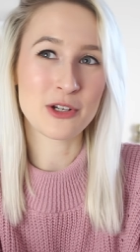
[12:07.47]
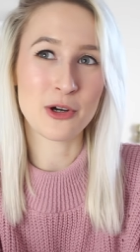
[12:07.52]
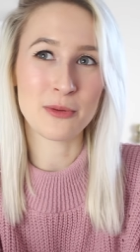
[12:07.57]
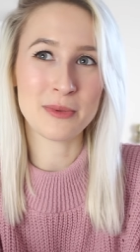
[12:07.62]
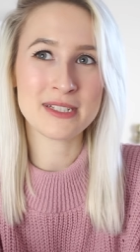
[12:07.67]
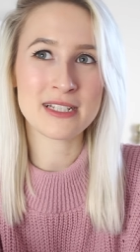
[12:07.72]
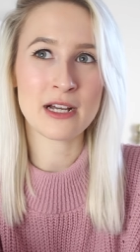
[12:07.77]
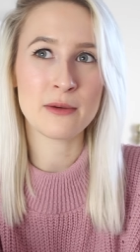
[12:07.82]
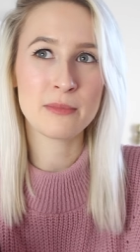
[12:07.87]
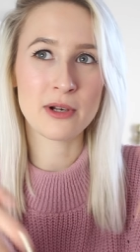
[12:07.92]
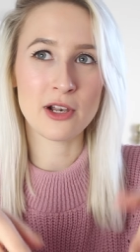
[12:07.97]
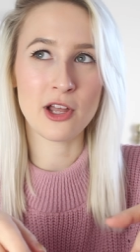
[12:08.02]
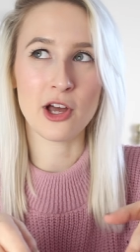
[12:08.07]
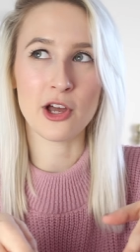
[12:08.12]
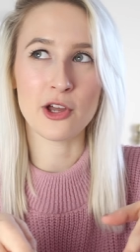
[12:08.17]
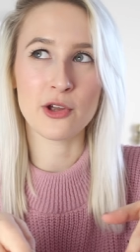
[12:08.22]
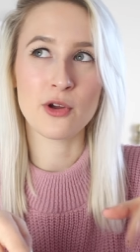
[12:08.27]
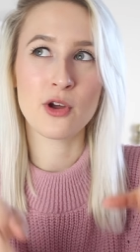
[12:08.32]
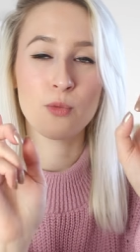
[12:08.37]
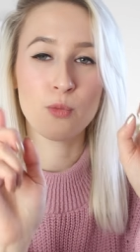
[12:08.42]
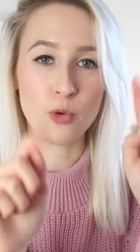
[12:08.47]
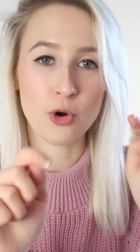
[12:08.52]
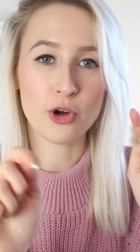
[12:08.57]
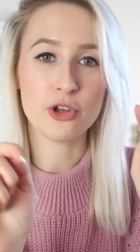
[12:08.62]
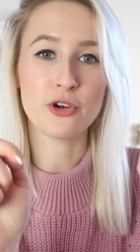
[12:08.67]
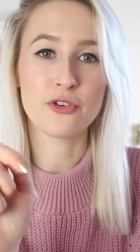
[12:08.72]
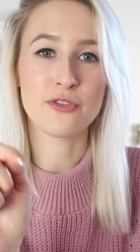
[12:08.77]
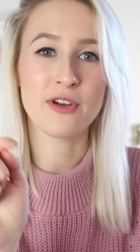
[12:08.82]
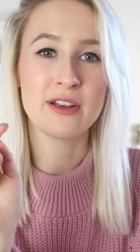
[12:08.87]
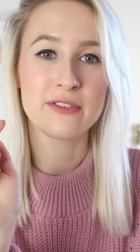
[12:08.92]
Comment down below what
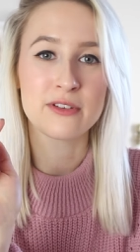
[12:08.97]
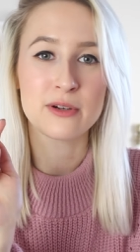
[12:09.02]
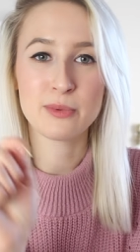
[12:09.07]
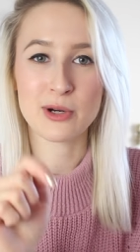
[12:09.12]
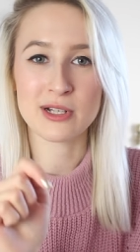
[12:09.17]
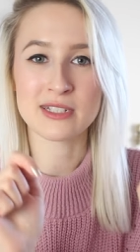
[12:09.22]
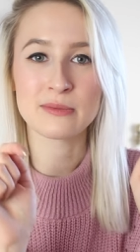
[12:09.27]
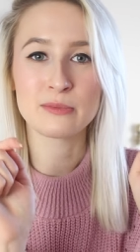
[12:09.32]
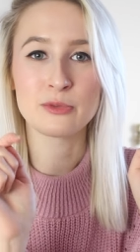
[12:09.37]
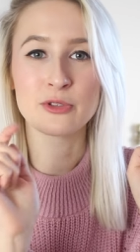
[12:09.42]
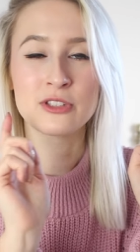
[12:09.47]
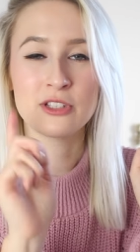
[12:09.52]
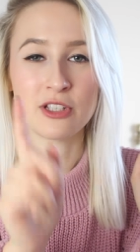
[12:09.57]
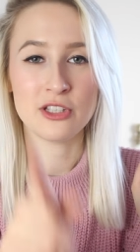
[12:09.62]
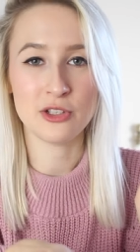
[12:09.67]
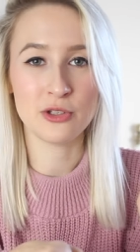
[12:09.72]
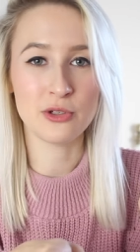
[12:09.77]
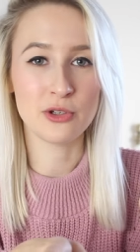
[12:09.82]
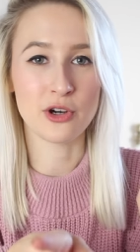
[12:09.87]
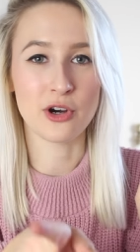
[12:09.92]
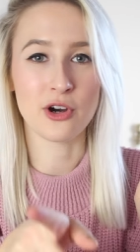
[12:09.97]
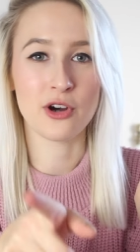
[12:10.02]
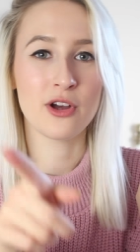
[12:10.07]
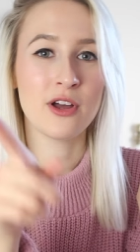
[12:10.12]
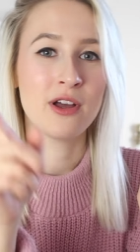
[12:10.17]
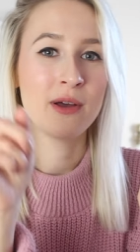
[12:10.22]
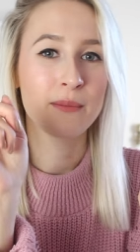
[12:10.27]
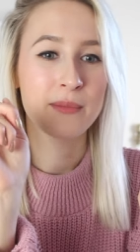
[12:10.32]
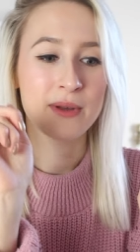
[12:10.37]
your favorite present was that you got